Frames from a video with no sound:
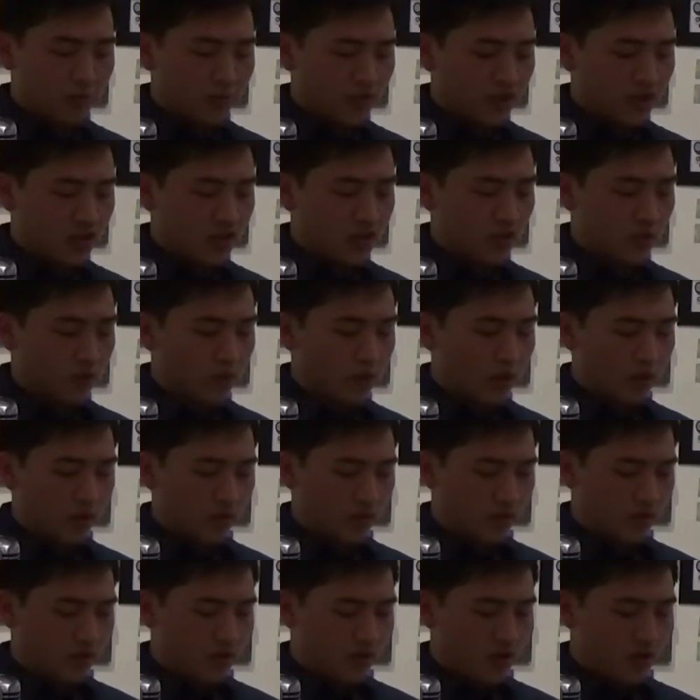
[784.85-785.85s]
Peace Road,
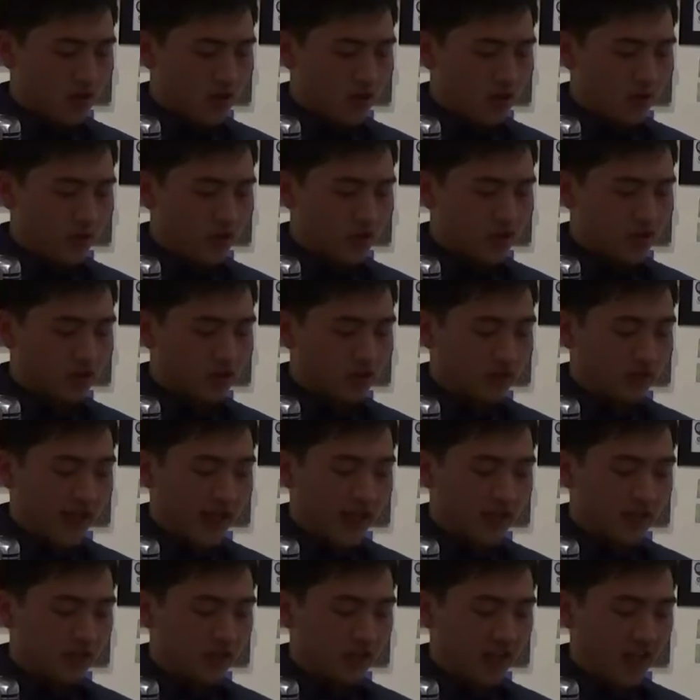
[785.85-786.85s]
which
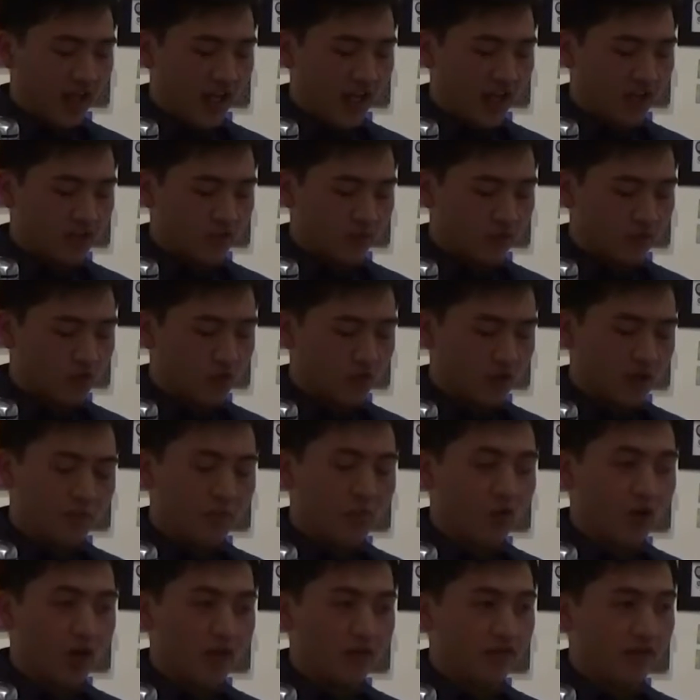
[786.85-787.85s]
led to the edge of
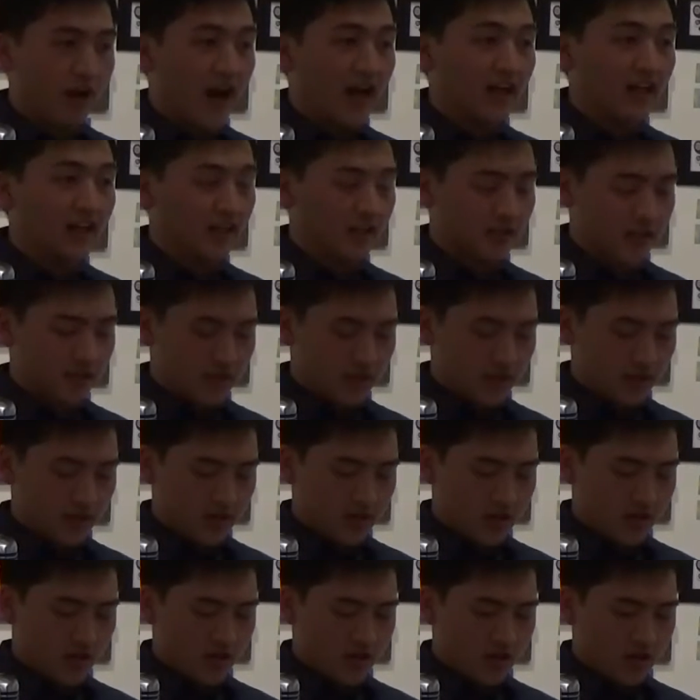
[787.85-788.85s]
Drumwave Islets,
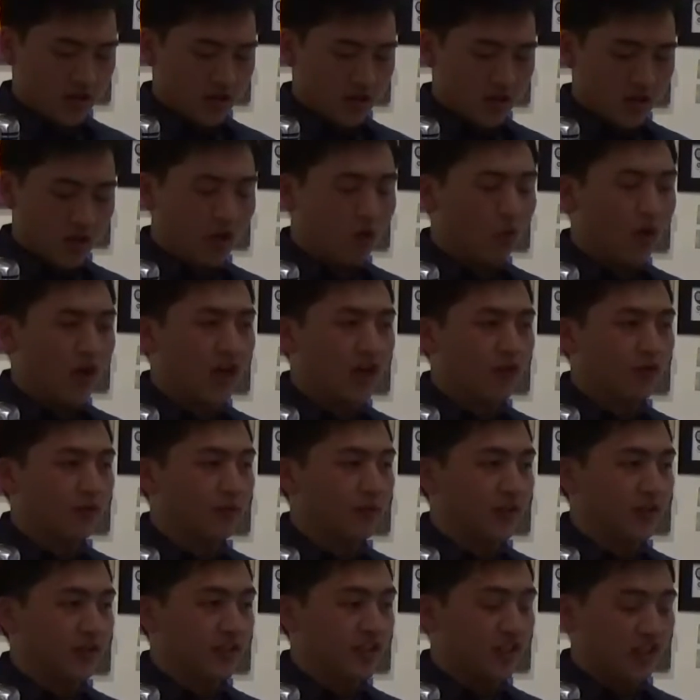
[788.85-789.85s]
away from
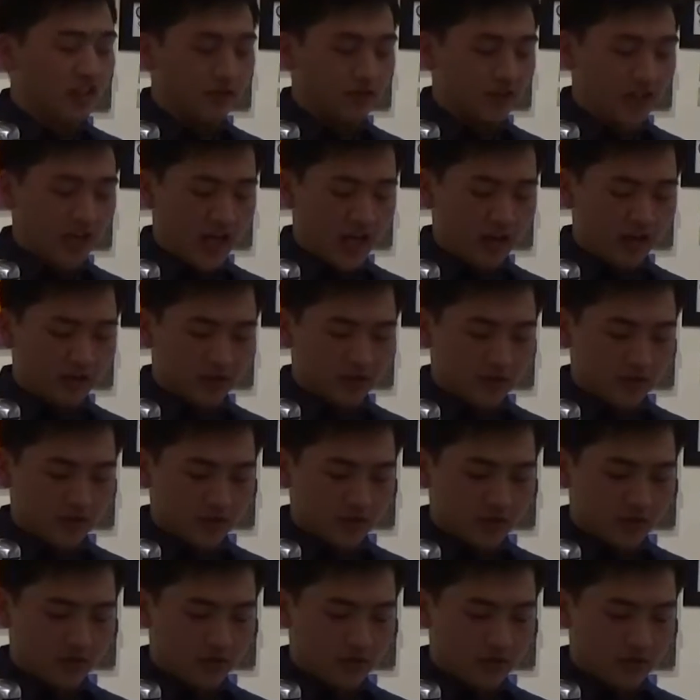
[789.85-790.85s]
the din of town.
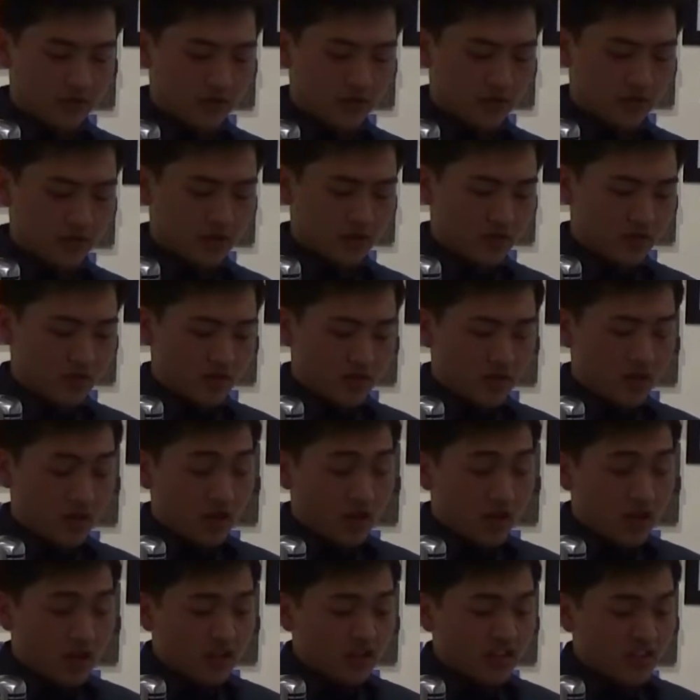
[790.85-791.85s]

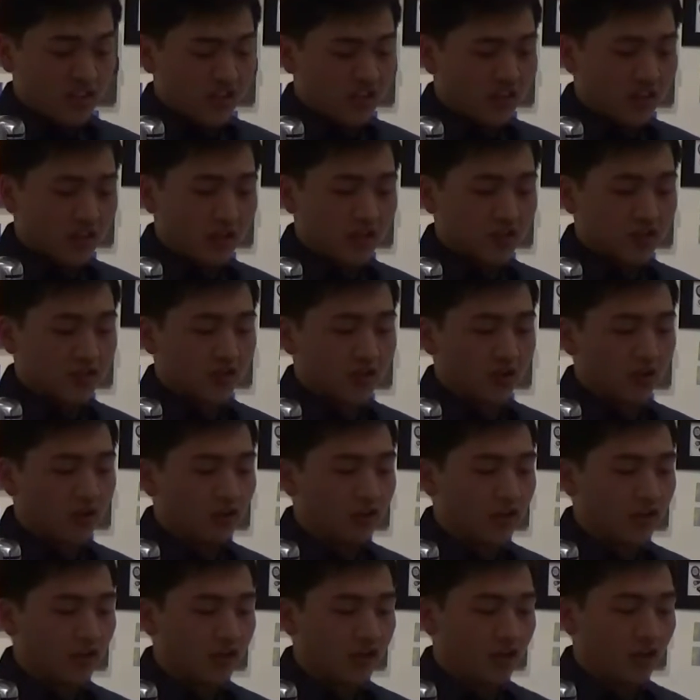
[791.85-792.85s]
Years
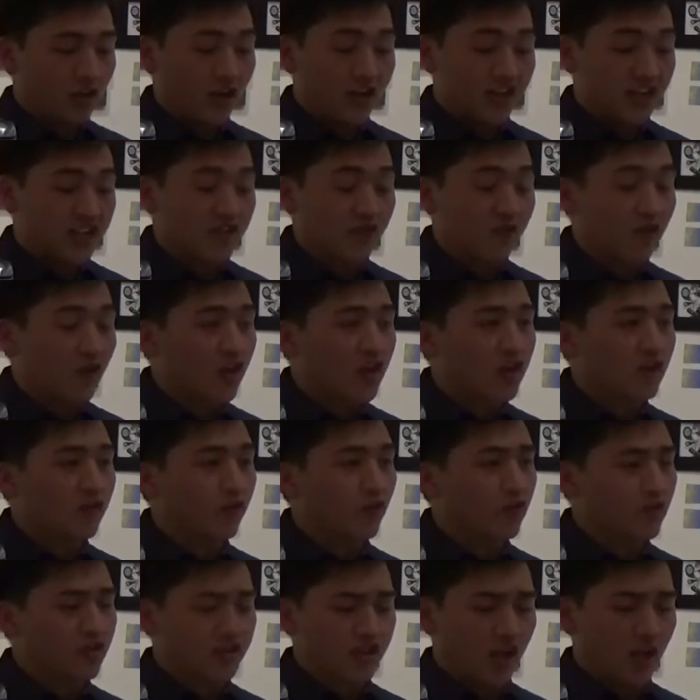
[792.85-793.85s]
earlier, on his very
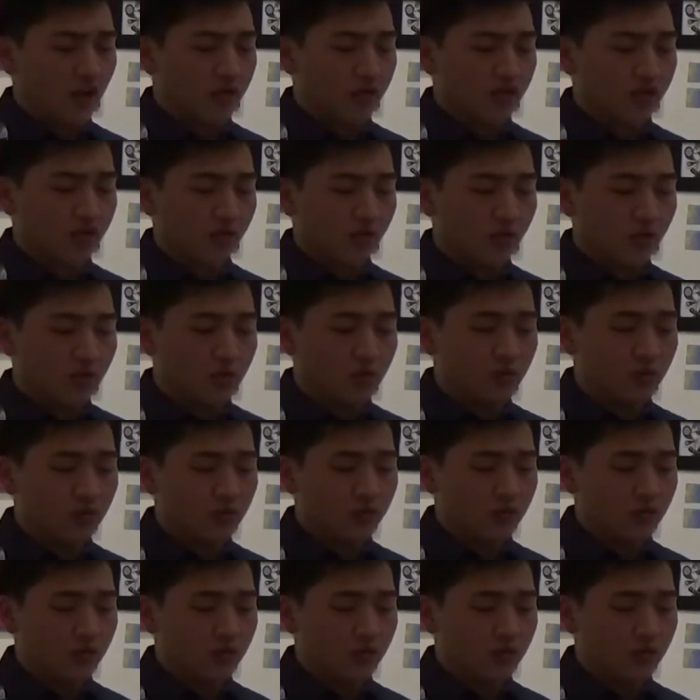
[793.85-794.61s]
first day of school,